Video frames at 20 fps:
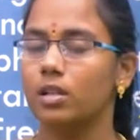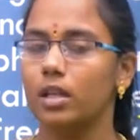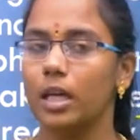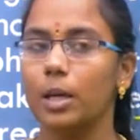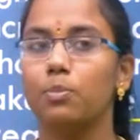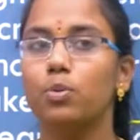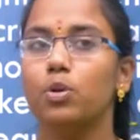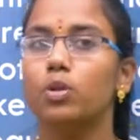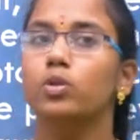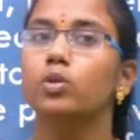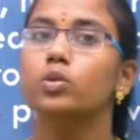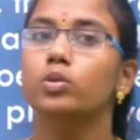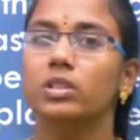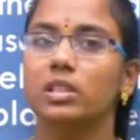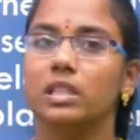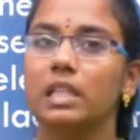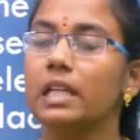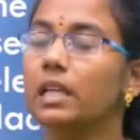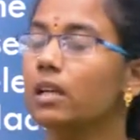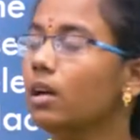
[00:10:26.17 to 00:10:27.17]
able to
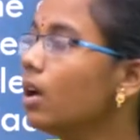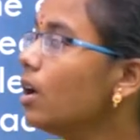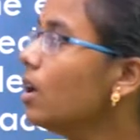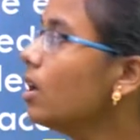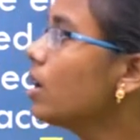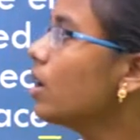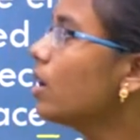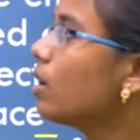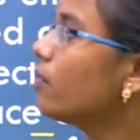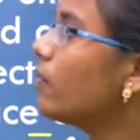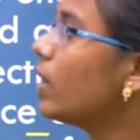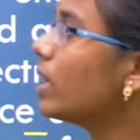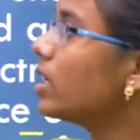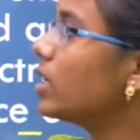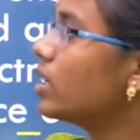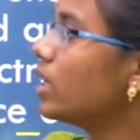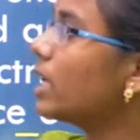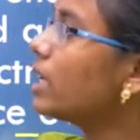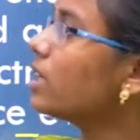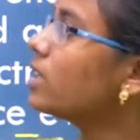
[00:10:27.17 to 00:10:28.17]
see
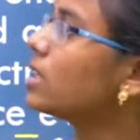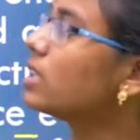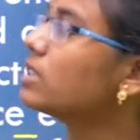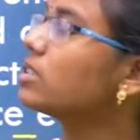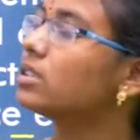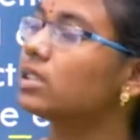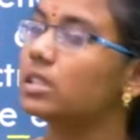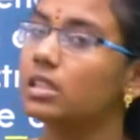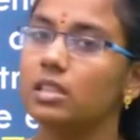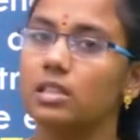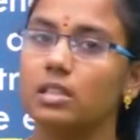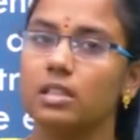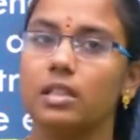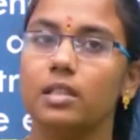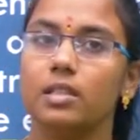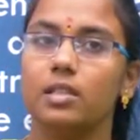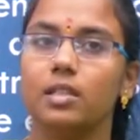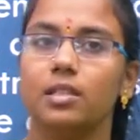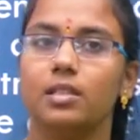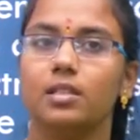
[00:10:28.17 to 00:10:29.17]
when intensity is
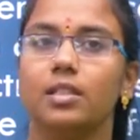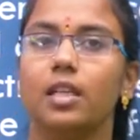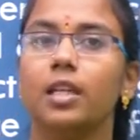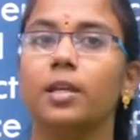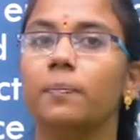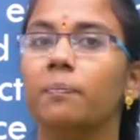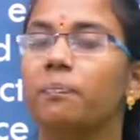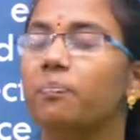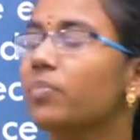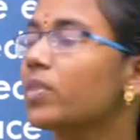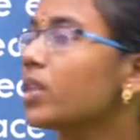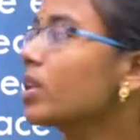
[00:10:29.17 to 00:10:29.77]
increasing,